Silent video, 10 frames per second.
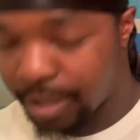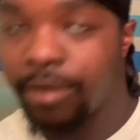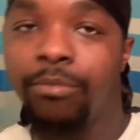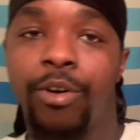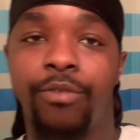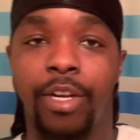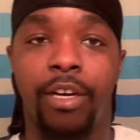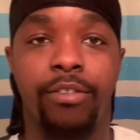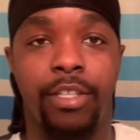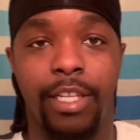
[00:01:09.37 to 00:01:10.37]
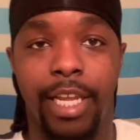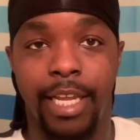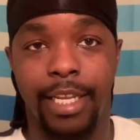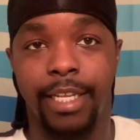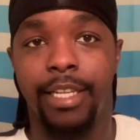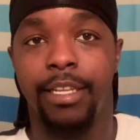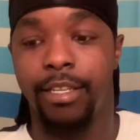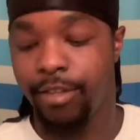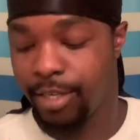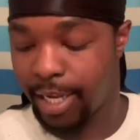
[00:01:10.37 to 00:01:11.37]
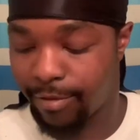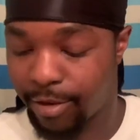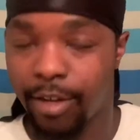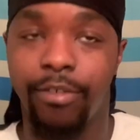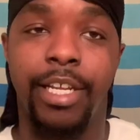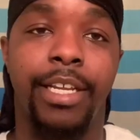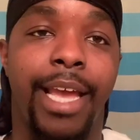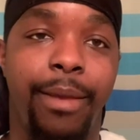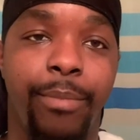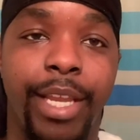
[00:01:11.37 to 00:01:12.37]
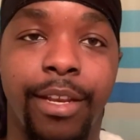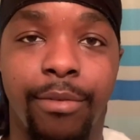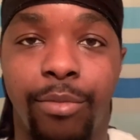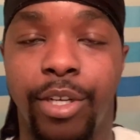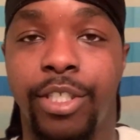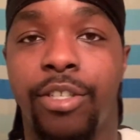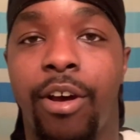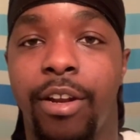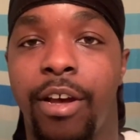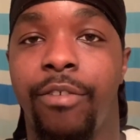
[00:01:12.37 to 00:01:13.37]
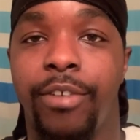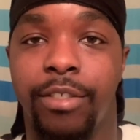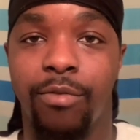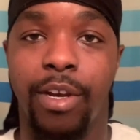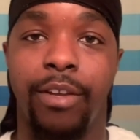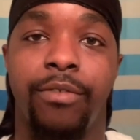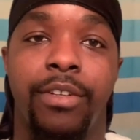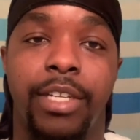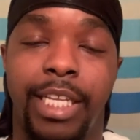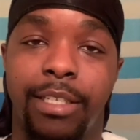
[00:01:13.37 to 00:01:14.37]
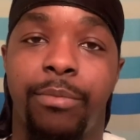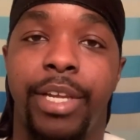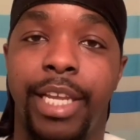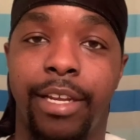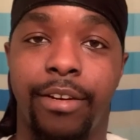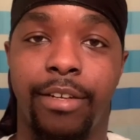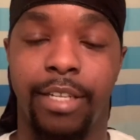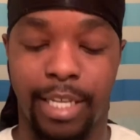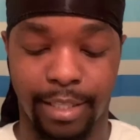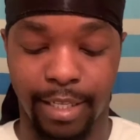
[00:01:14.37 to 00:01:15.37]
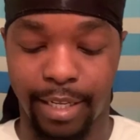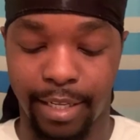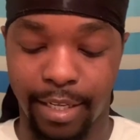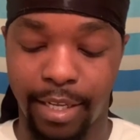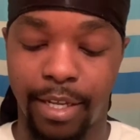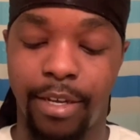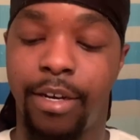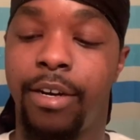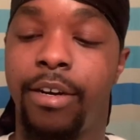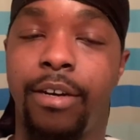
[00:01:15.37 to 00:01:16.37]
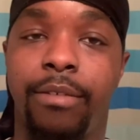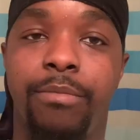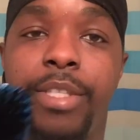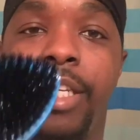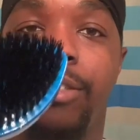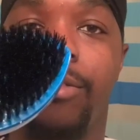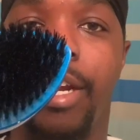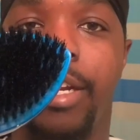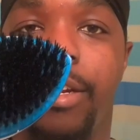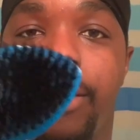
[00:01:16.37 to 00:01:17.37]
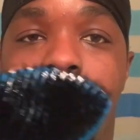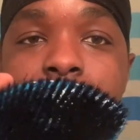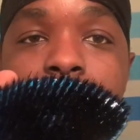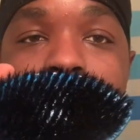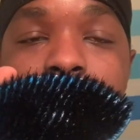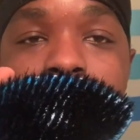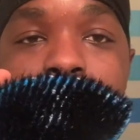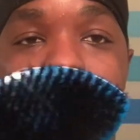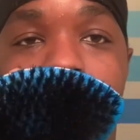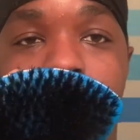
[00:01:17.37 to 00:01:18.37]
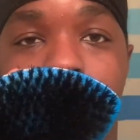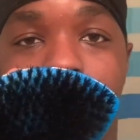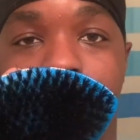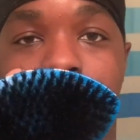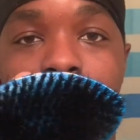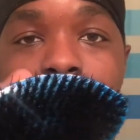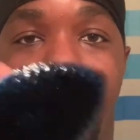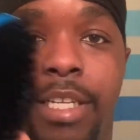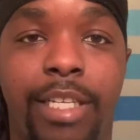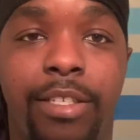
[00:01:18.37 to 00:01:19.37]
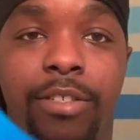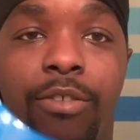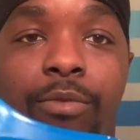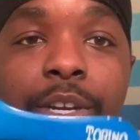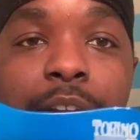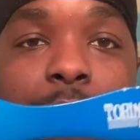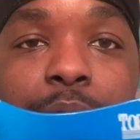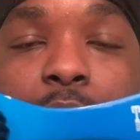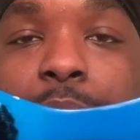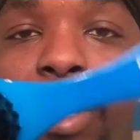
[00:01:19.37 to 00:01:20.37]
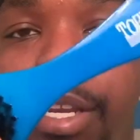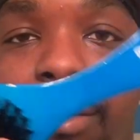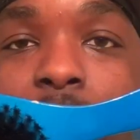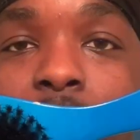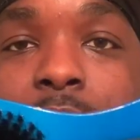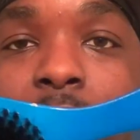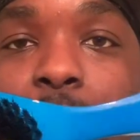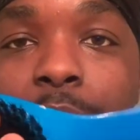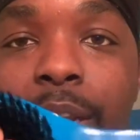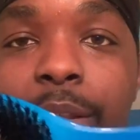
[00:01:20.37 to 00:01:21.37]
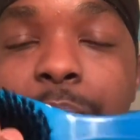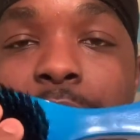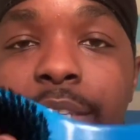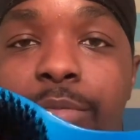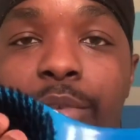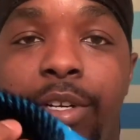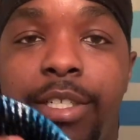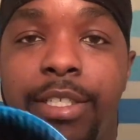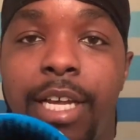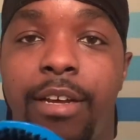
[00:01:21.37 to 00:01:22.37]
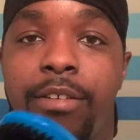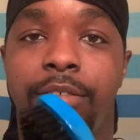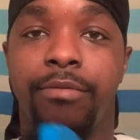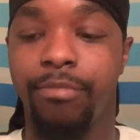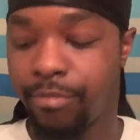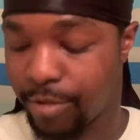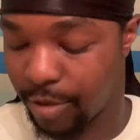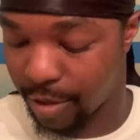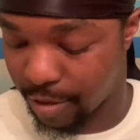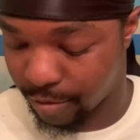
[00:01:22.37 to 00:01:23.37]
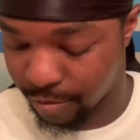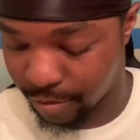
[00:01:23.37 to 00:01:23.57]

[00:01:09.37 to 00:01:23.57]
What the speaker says: moving on to that, you definitely gonna need a medium brush starting off as a waver, as a beginner at that. This right here, this is a medium brush, all right? It's a Torino Pro Medium. Probably the best brushes out, you know.